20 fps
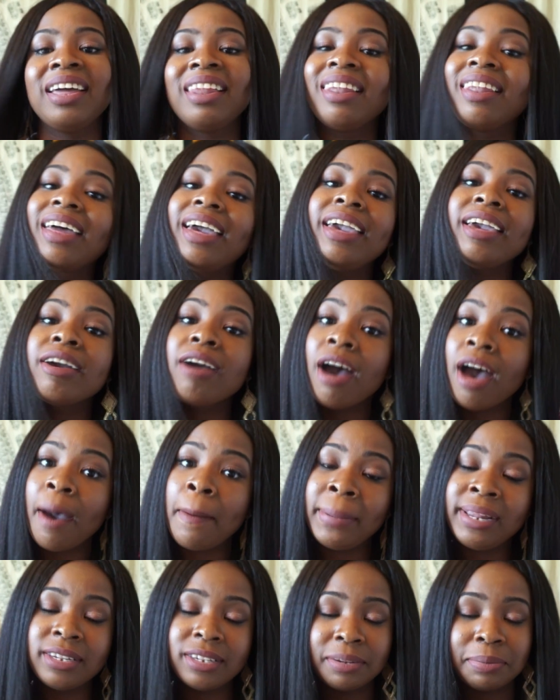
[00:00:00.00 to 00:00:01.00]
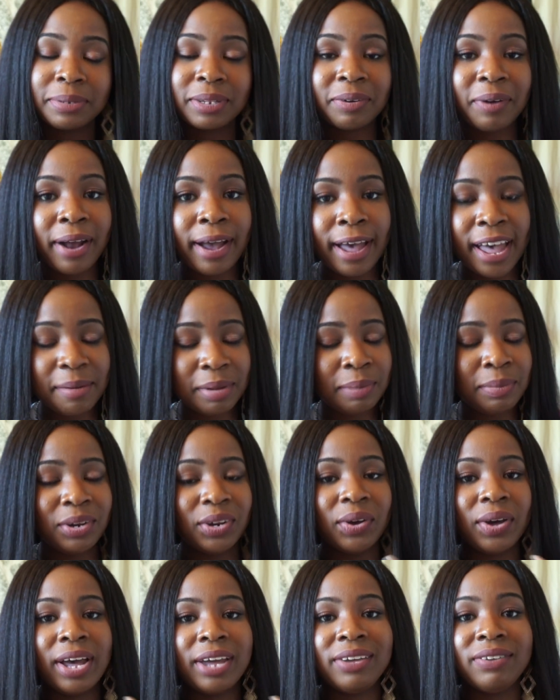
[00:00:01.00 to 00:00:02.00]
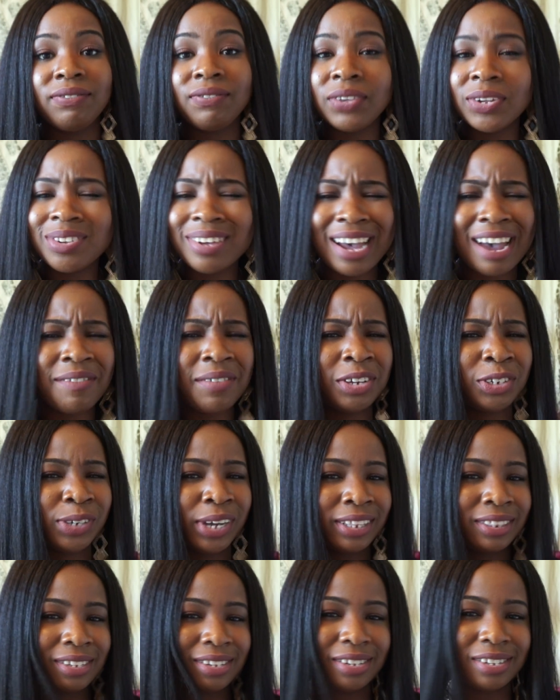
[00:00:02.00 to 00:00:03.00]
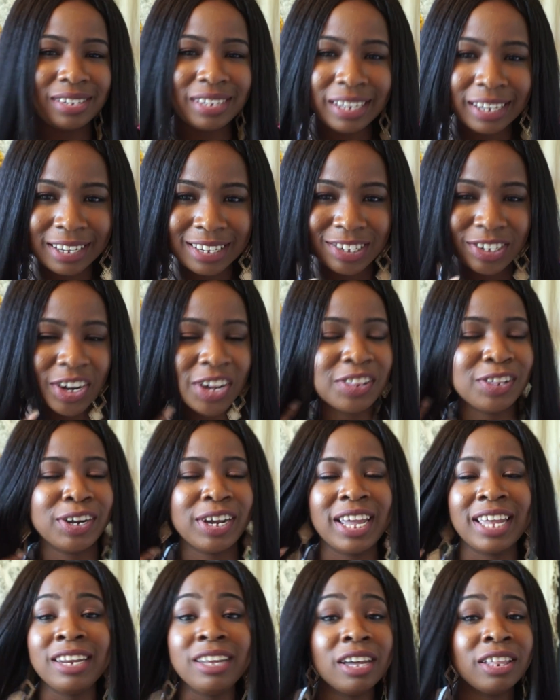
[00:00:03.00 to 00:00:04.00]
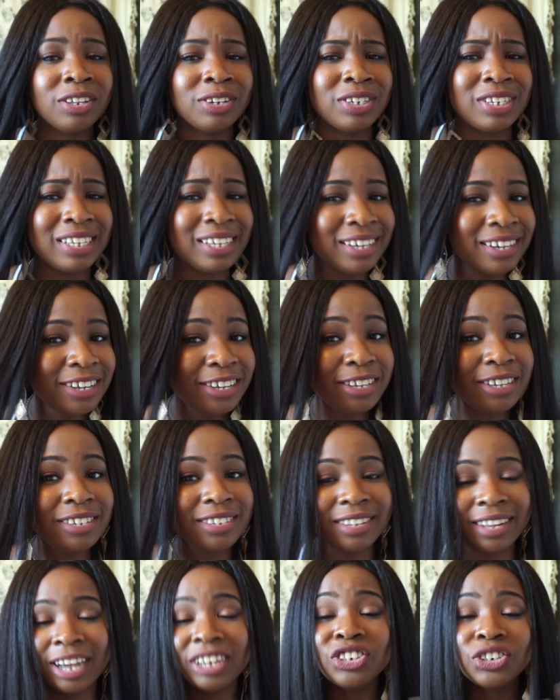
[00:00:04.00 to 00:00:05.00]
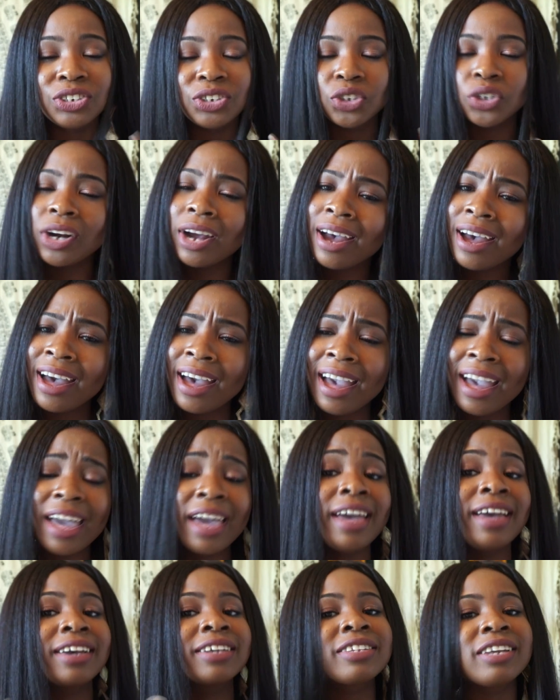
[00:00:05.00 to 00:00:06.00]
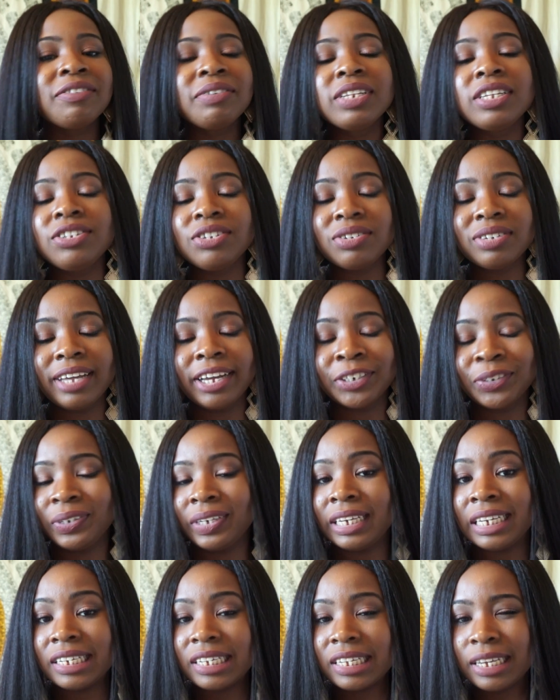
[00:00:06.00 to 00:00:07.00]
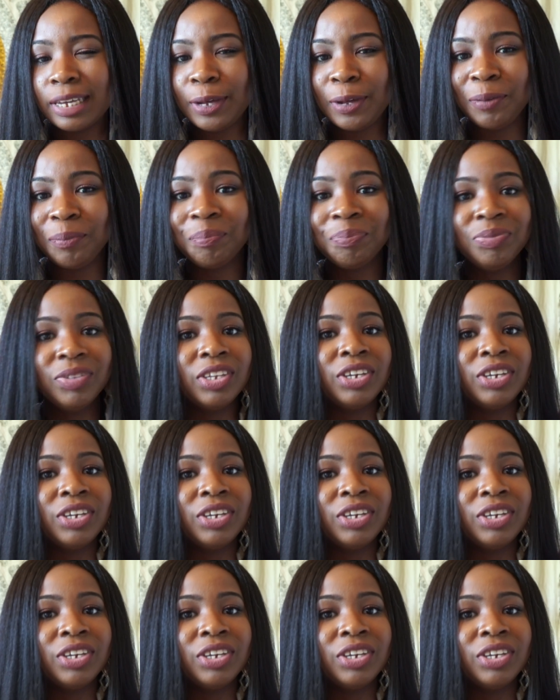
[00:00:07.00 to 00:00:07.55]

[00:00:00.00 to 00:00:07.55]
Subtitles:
Like, comment, subscribe. Let me know how you feel. Have you drank this teas? Are there any other teas that I should try? Because I really do like drinking tea.